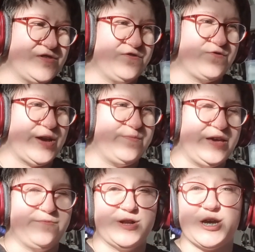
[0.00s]
and
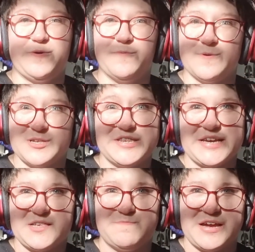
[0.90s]
drapey, which I wasn't
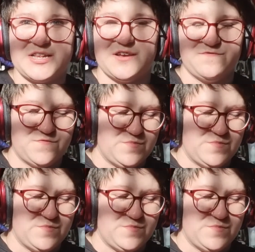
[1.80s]
expecting from